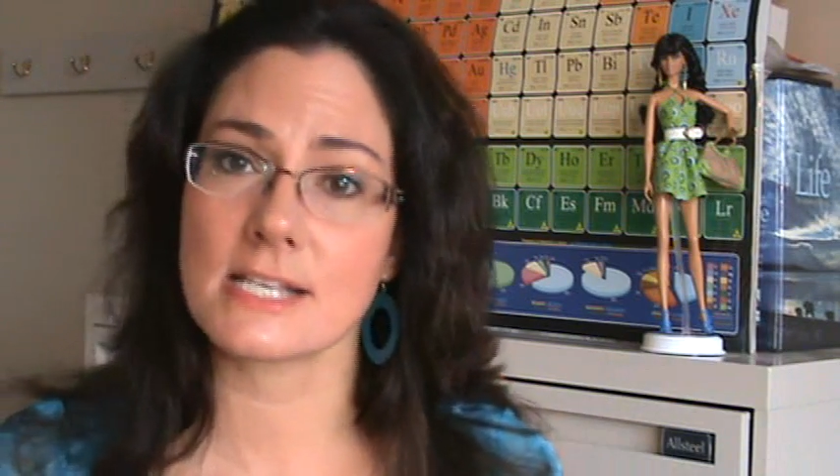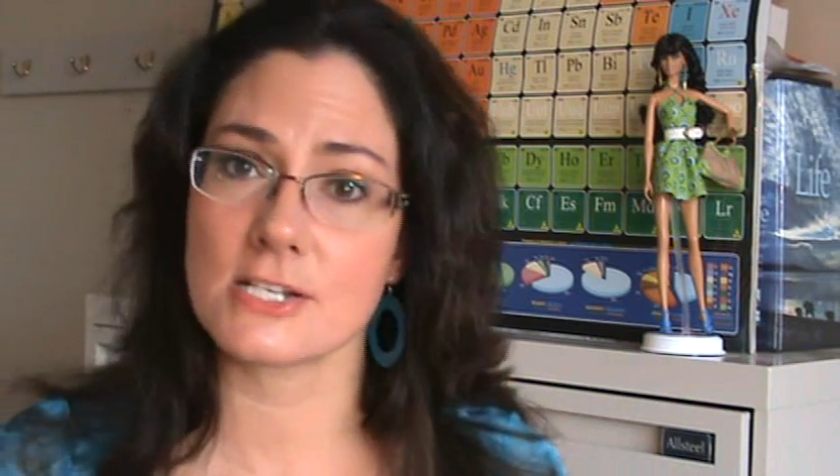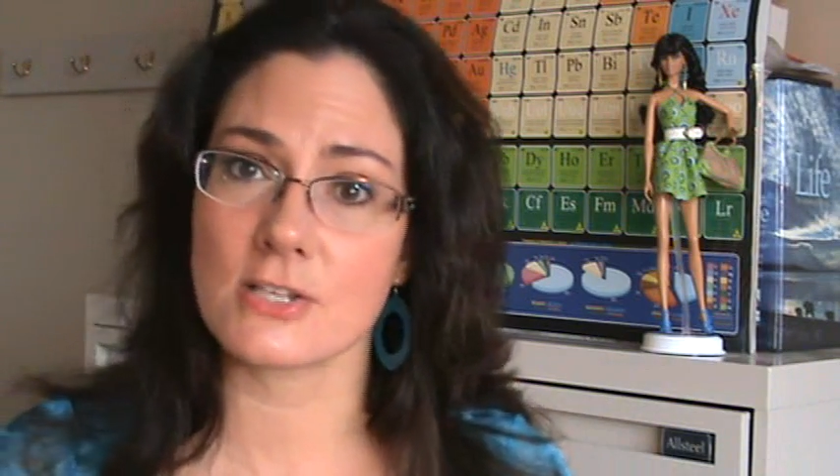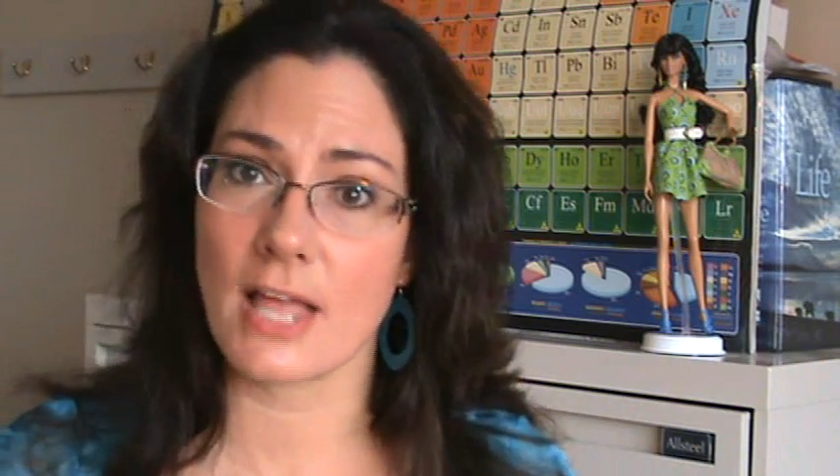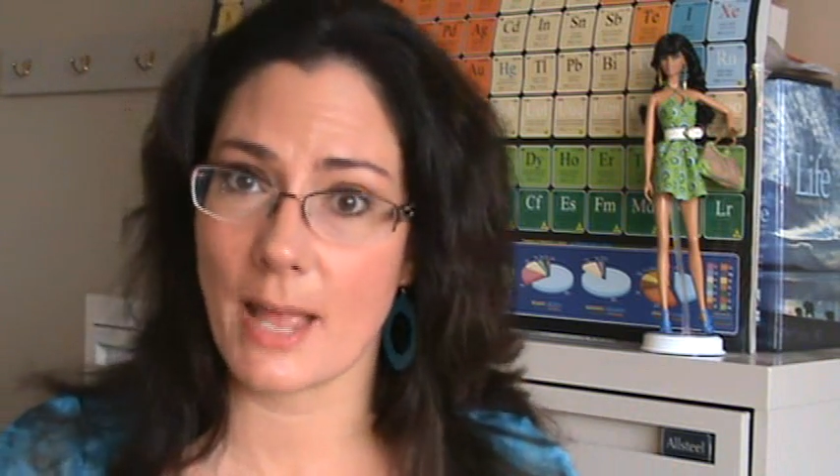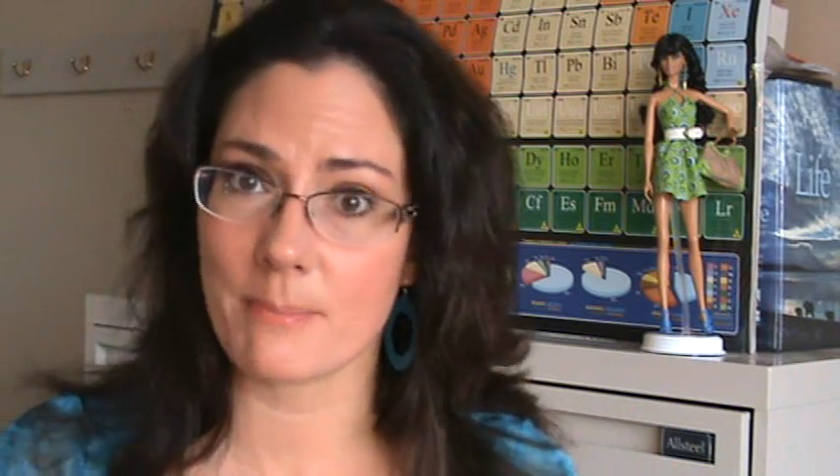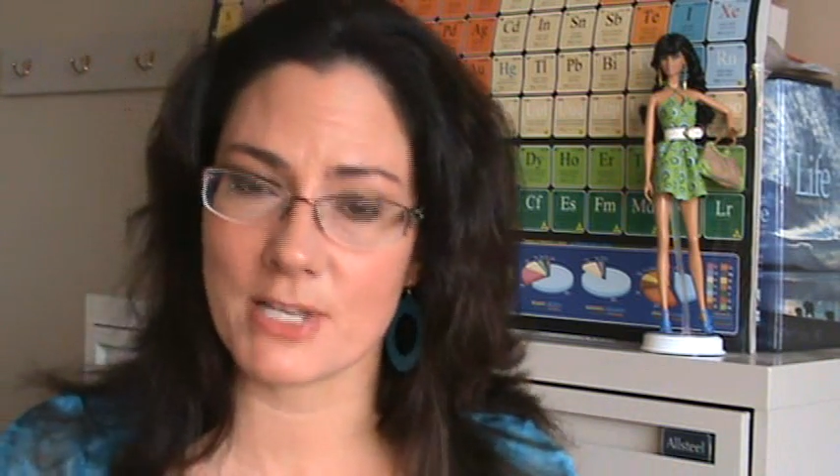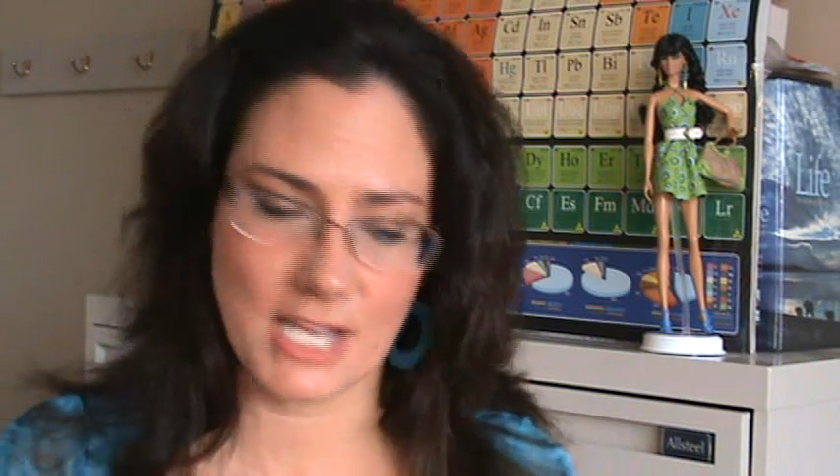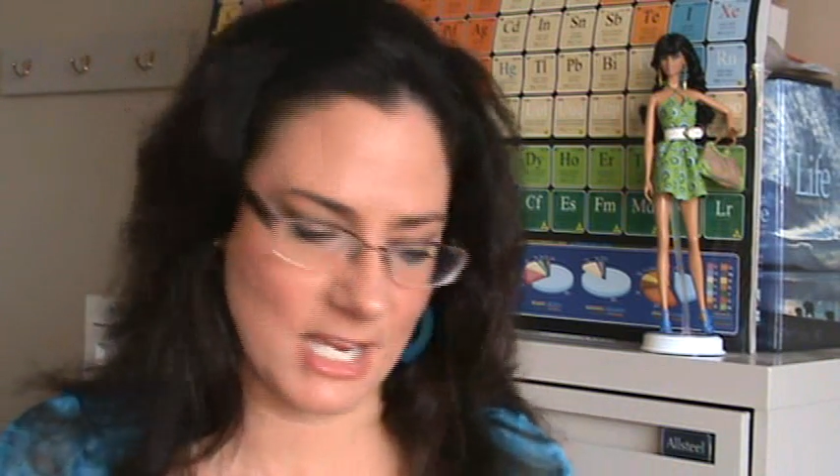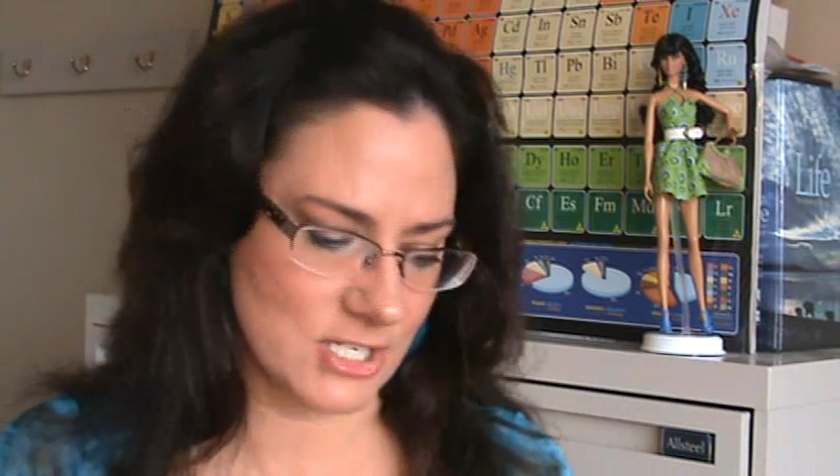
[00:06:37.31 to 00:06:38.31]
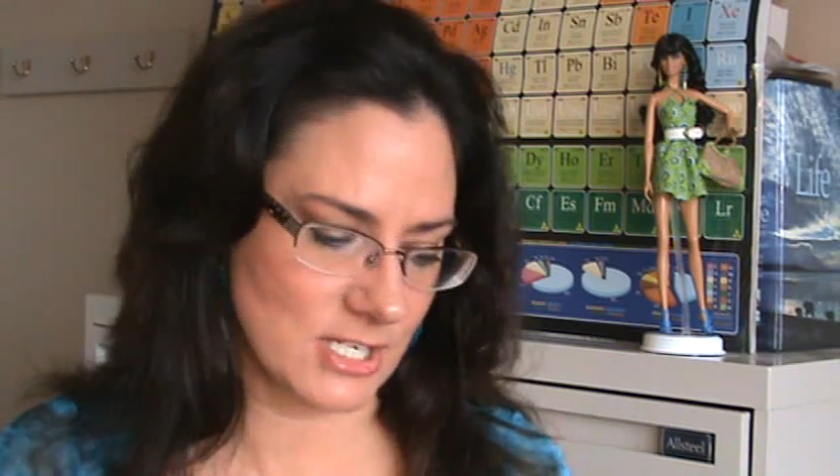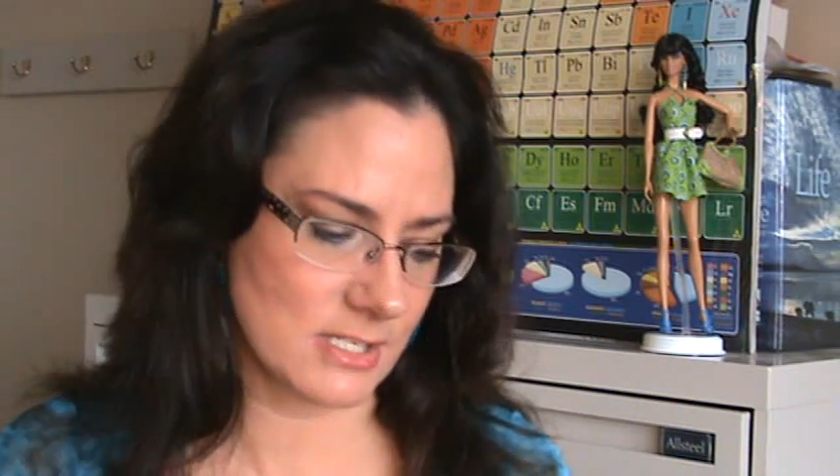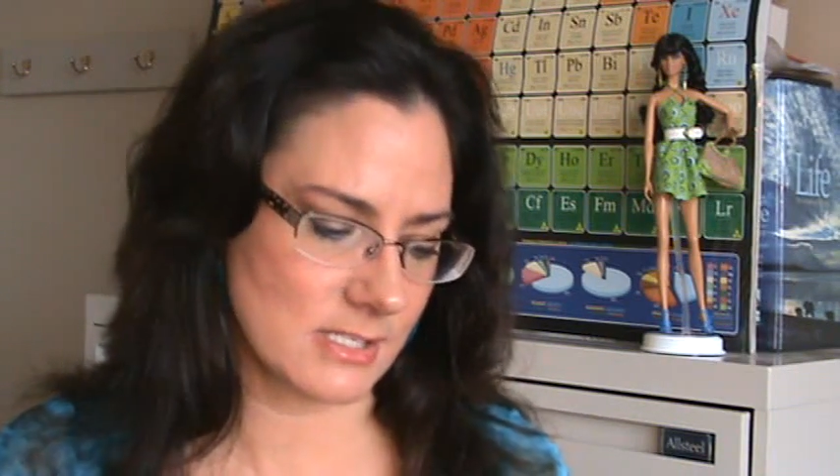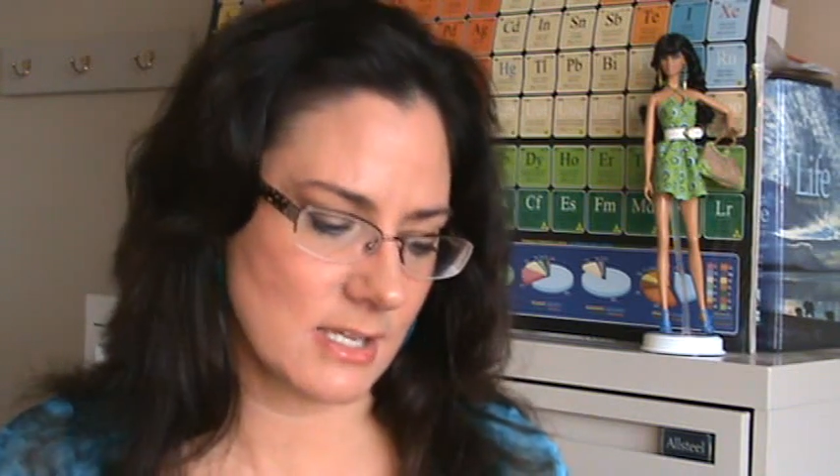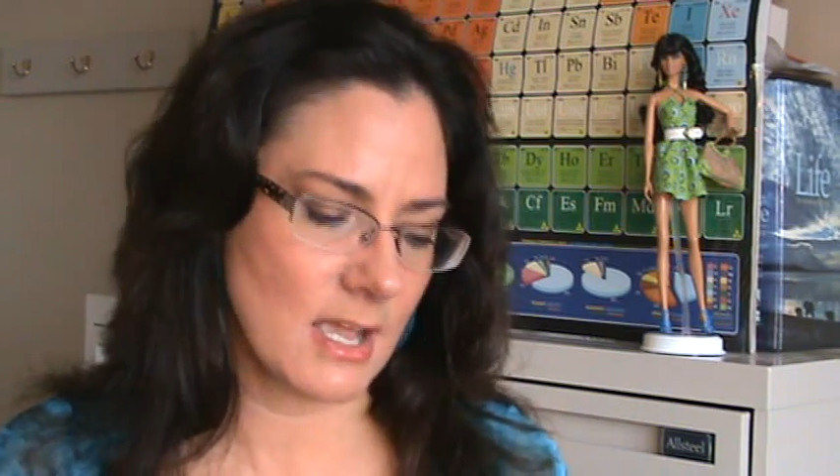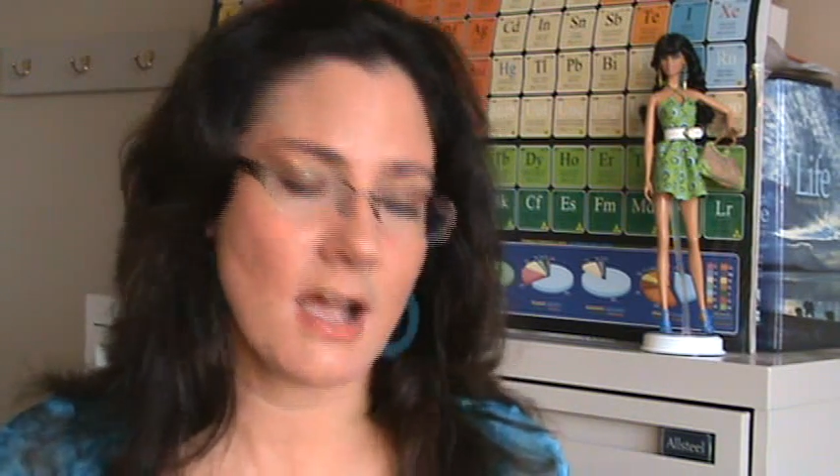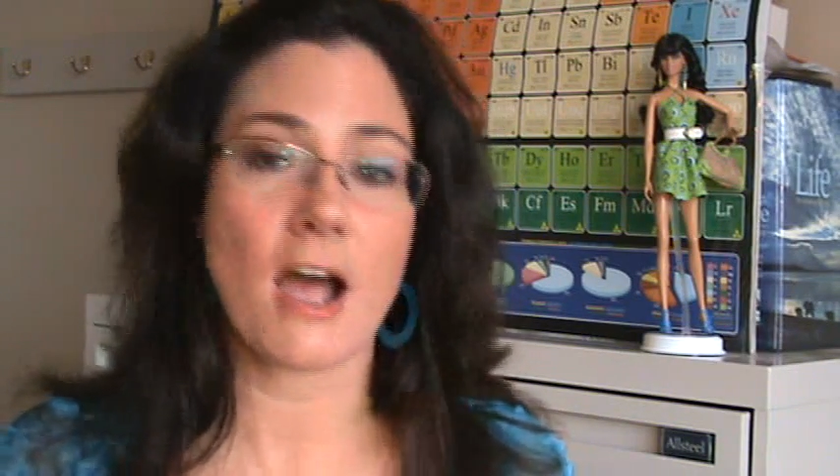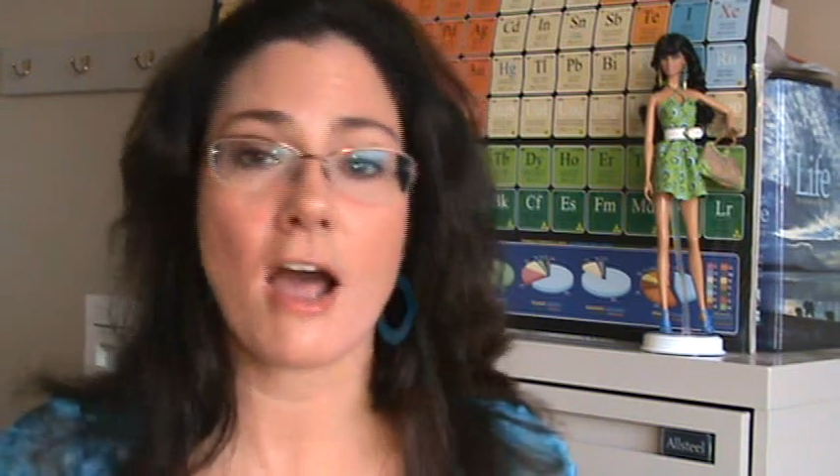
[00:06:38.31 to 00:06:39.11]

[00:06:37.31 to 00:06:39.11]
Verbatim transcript: Essential Applications